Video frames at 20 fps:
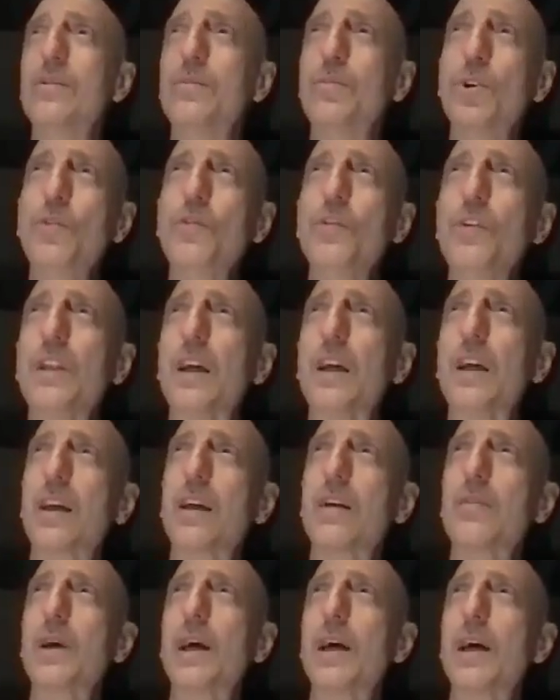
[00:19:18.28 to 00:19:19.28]
there's a movie that
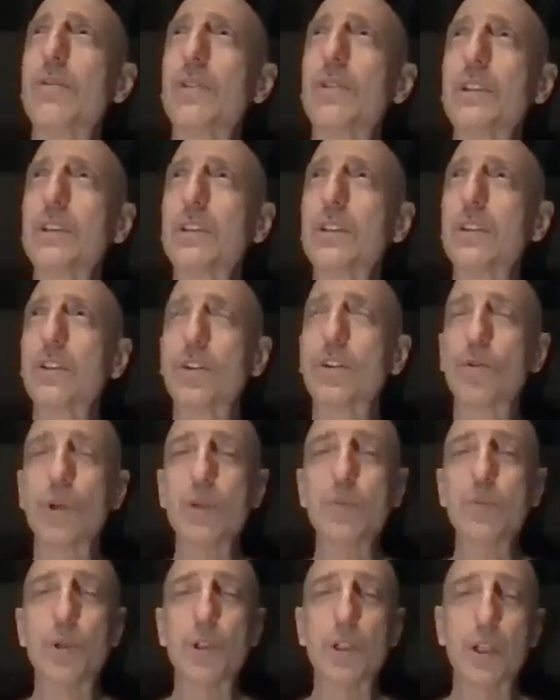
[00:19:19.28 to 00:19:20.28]
came out recently, The
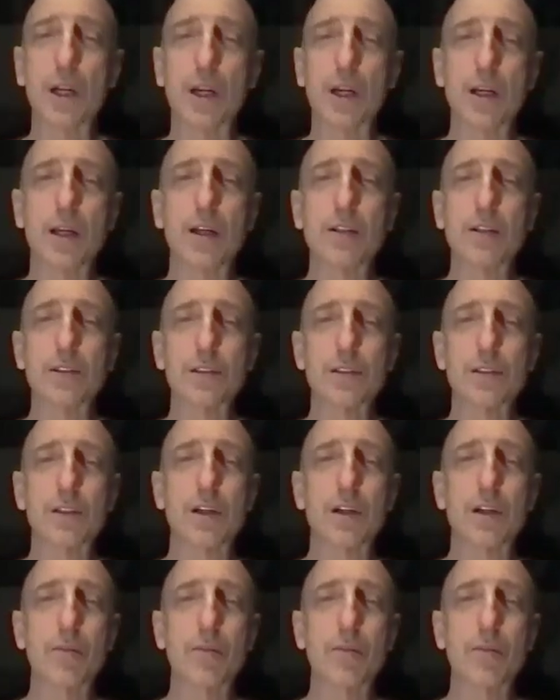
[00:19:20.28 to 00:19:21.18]
Green Book, I guess.